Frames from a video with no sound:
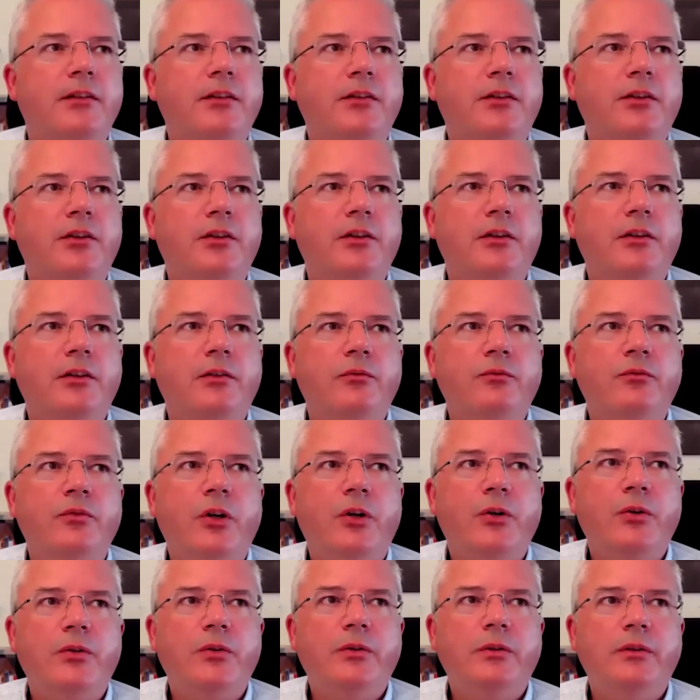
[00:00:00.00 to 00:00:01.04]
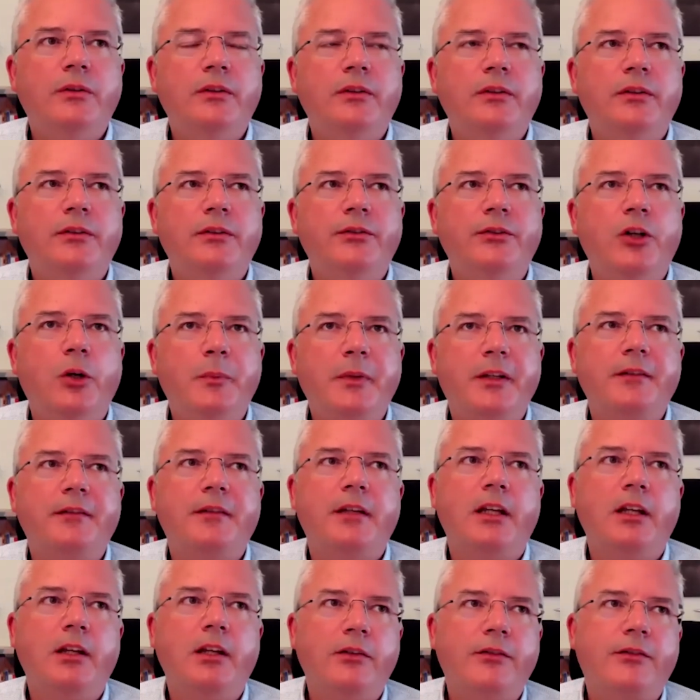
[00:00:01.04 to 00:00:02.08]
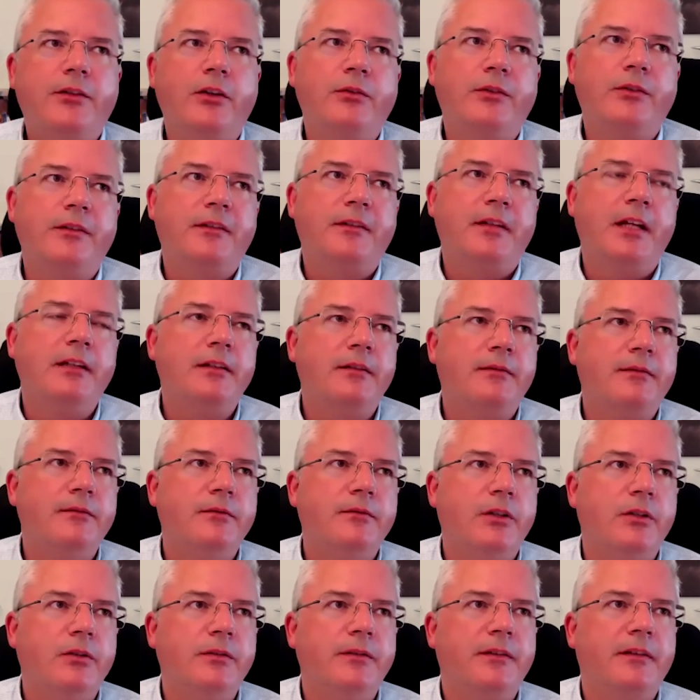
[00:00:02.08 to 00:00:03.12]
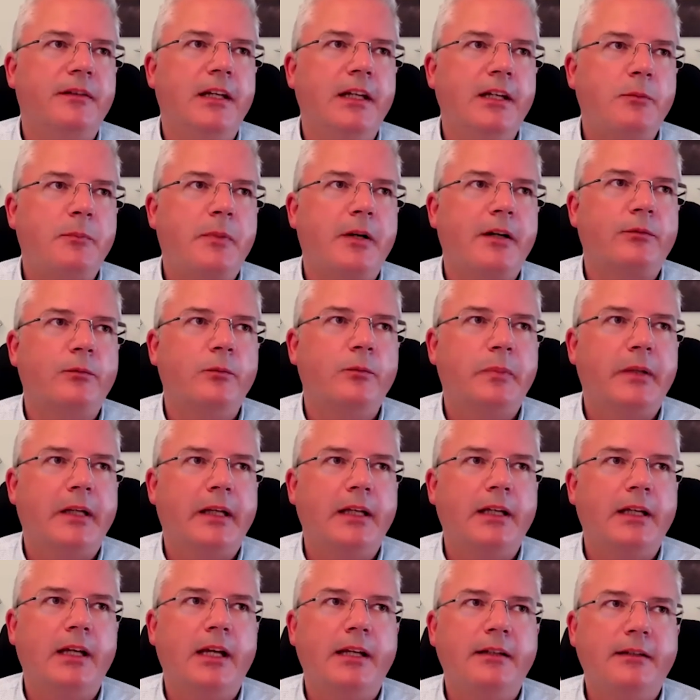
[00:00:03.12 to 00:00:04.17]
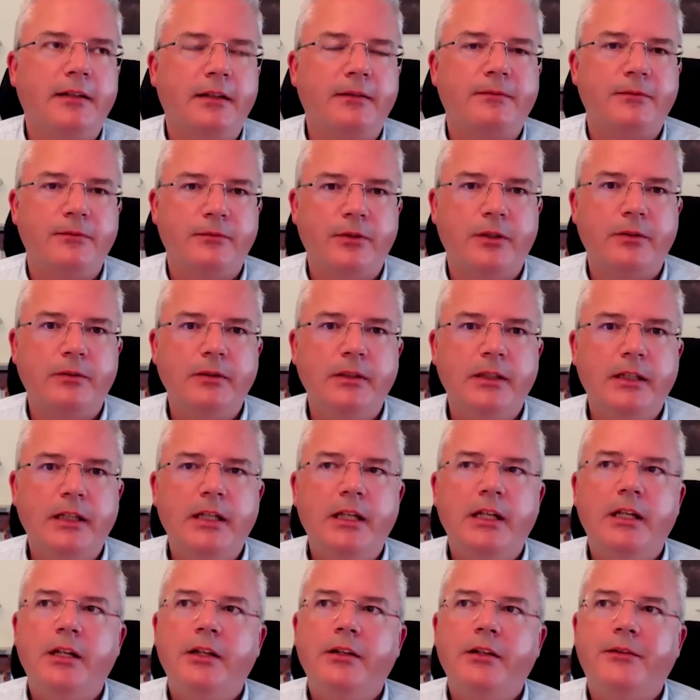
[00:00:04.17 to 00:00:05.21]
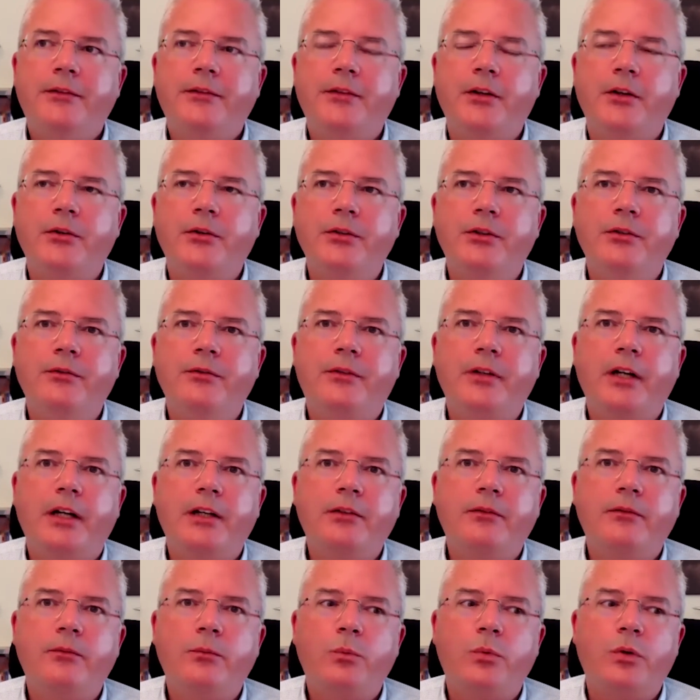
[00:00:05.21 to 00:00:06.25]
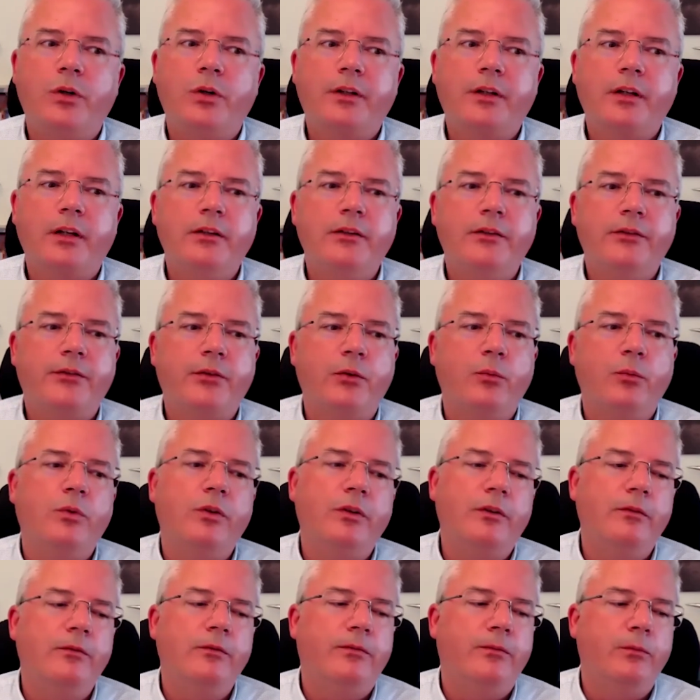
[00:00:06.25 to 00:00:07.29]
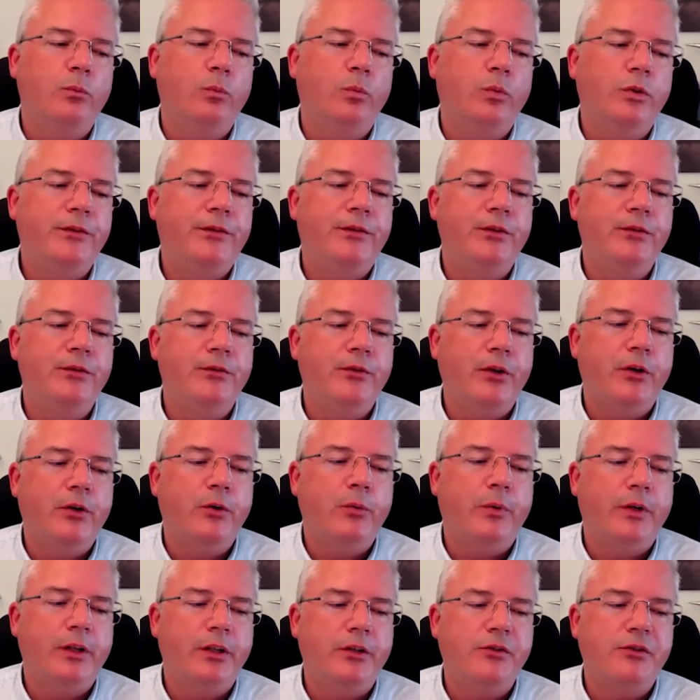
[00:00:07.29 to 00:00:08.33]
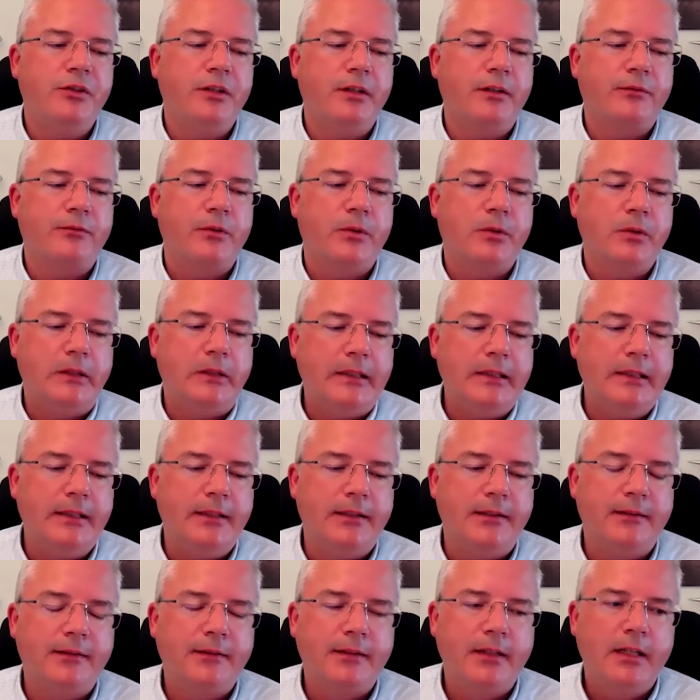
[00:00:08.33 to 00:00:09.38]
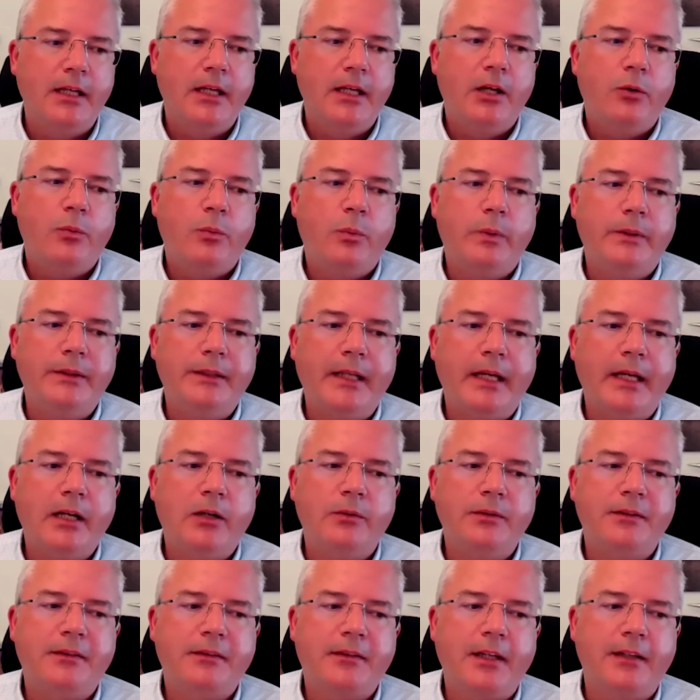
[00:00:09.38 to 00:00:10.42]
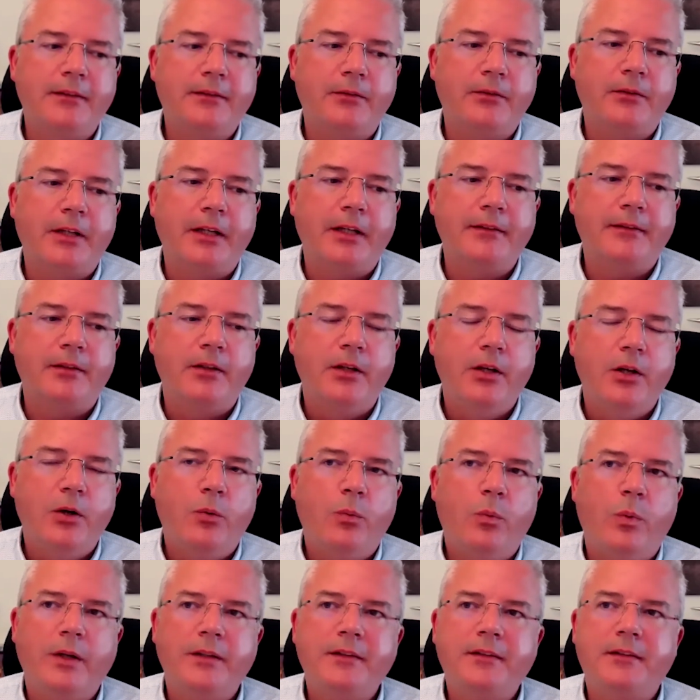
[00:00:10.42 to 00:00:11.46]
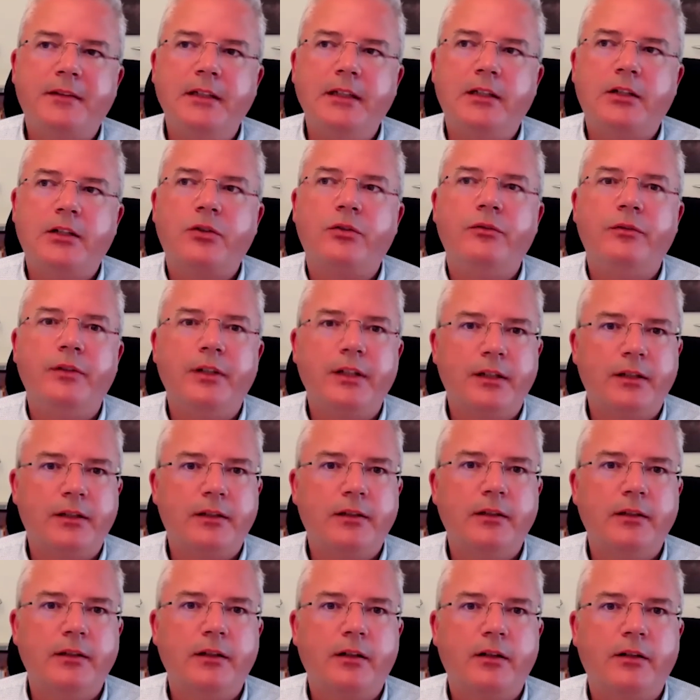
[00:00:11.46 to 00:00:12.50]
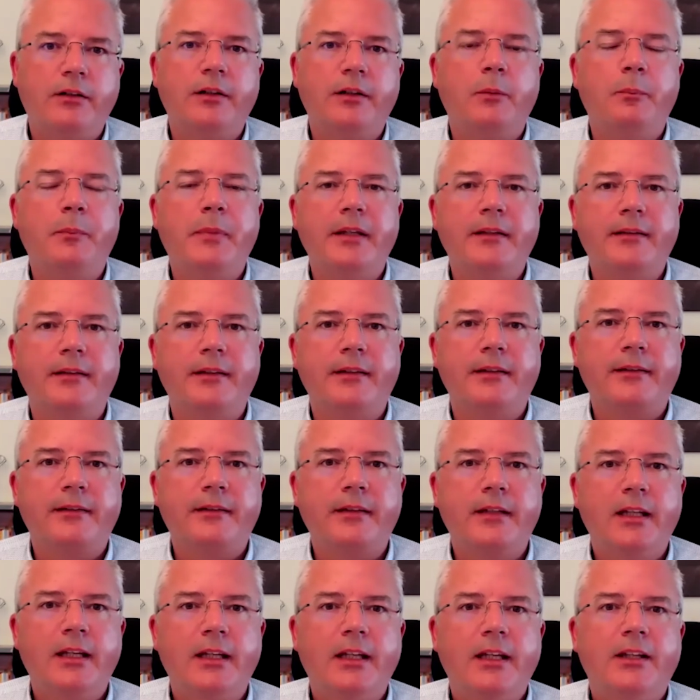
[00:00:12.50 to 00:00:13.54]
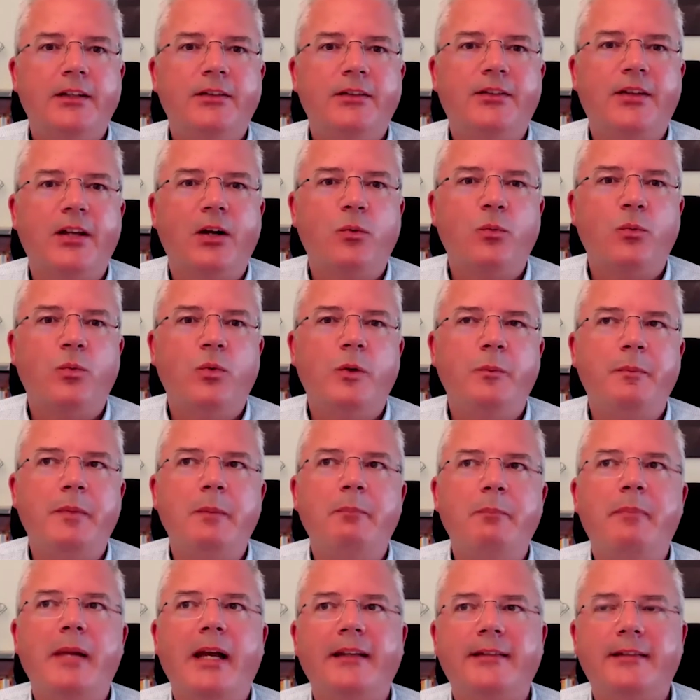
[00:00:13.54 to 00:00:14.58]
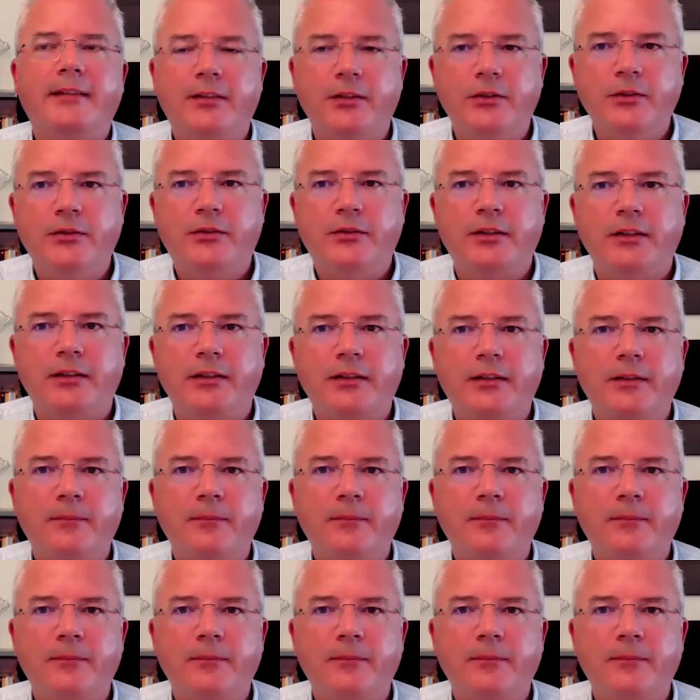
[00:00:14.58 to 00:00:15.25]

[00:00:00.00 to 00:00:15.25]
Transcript: your role. No, because so there's 10 different roles. Each person will play a different role. So you've got to work. So once you know what your genius role is, well, now it's a case of, okay, so what's the career or the business that would be best suited